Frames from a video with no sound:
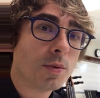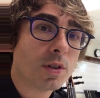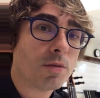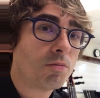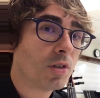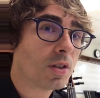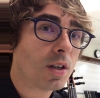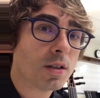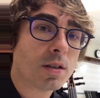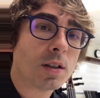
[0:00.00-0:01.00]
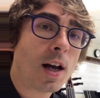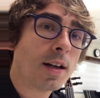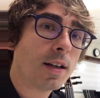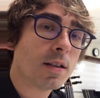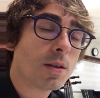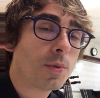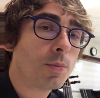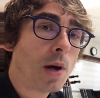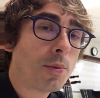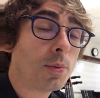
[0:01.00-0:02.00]
it's discussed a lot and it's
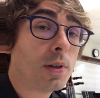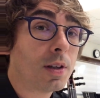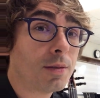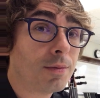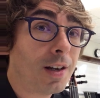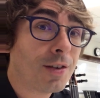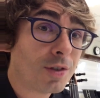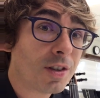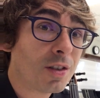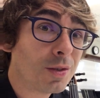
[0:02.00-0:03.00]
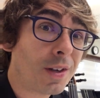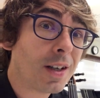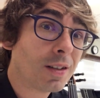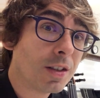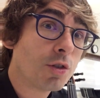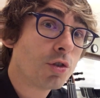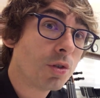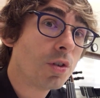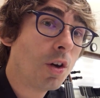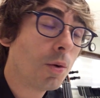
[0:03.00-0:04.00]
something probably that every single violinist
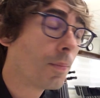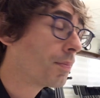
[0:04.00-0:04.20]
should know.